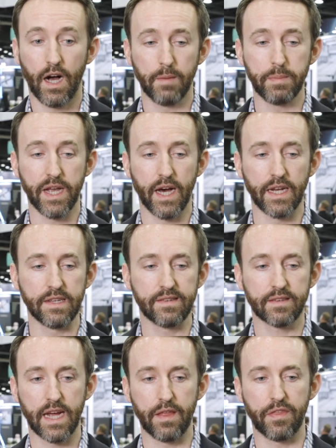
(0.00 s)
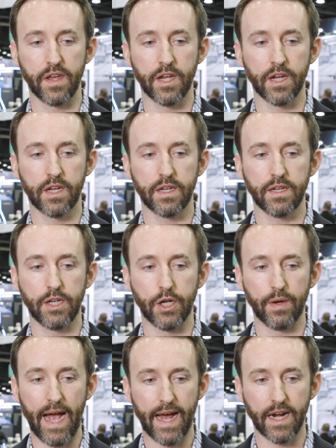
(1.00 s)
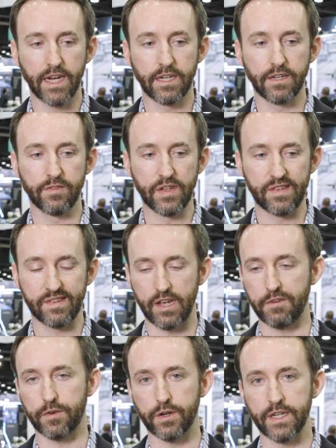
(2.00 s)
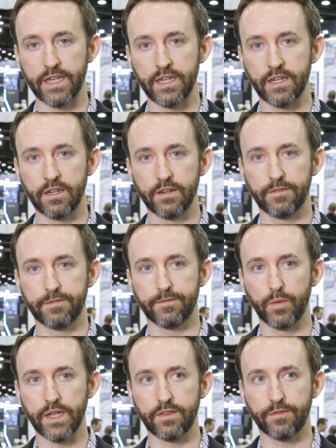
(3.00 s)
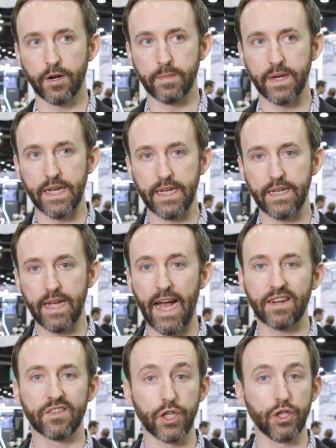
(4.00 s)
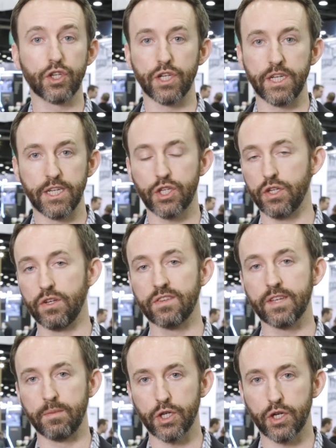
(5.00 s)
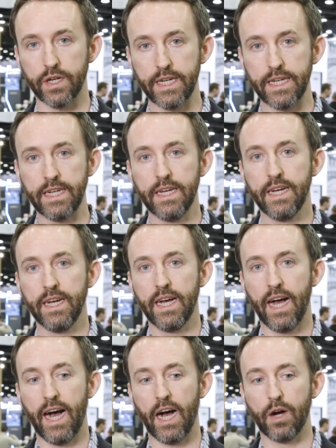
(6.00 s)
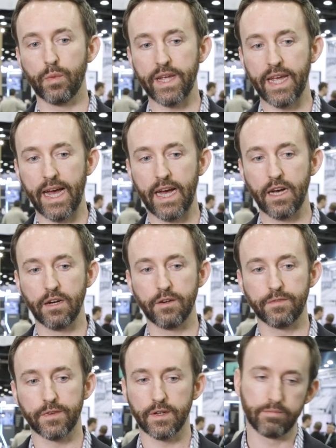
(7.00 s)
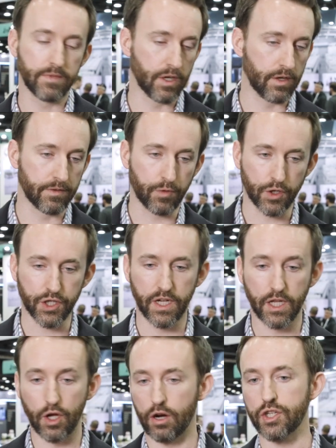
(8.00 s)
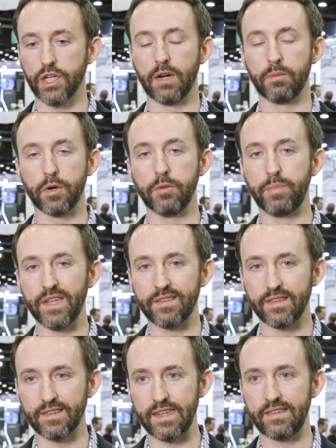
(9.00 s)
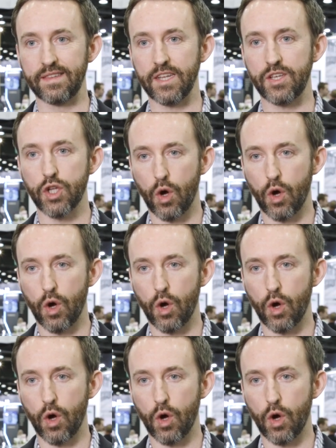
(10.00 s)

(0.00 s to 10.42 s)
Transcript: I'll be honest, I think additive is suffering from a execution issue to some degree. We have, unfortunately, a large number of businesses that